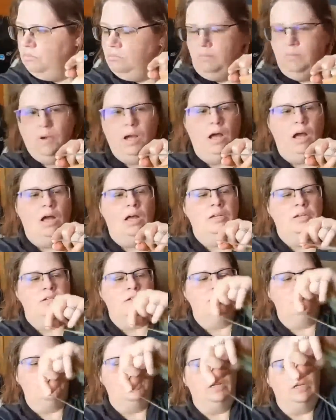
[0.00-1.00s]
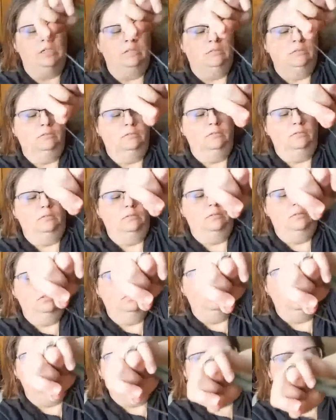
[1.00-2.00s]
under 1,
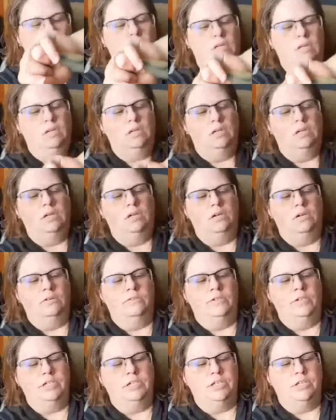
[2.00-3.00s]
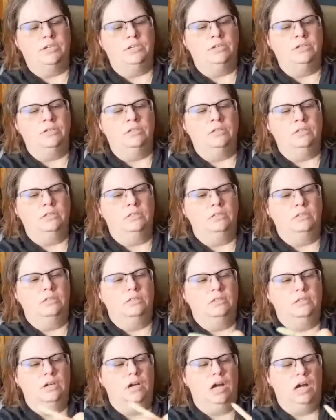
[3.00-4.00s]
over 2,
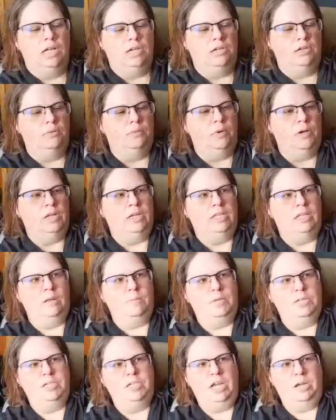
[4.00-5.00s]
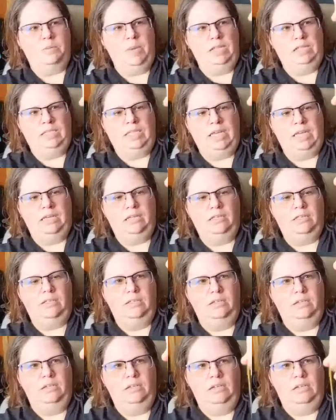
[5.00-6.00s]
under 1, and then I'm going to check my length.
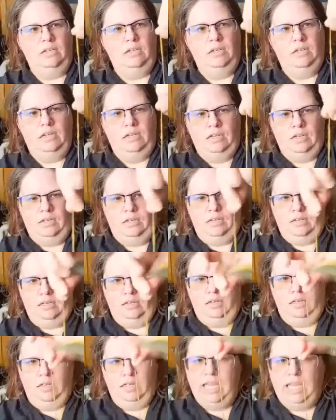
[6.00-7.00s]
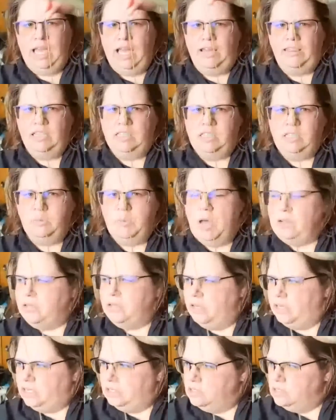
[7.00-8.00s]
Yeah, that's about
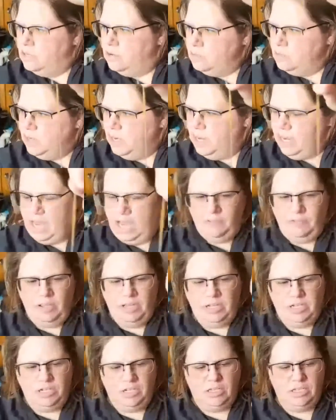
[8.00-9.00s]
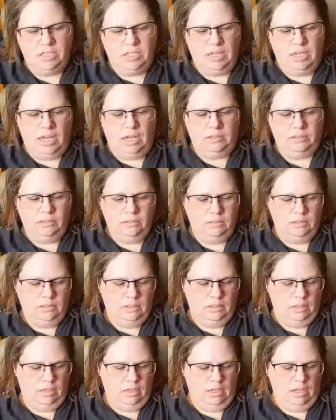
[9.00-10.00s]
good. So I'm going to half hitch this now.
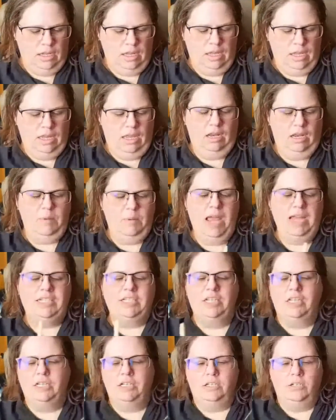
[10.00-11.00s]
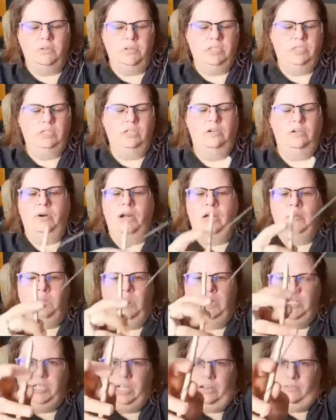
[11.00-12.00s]
And I'm actually going to twist it around my
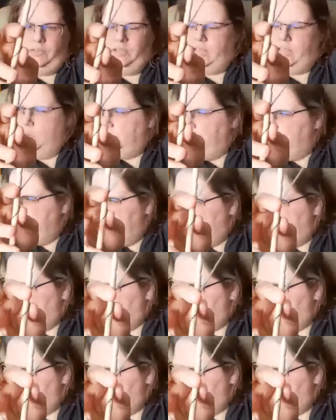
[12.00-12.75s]
shaft a couple times.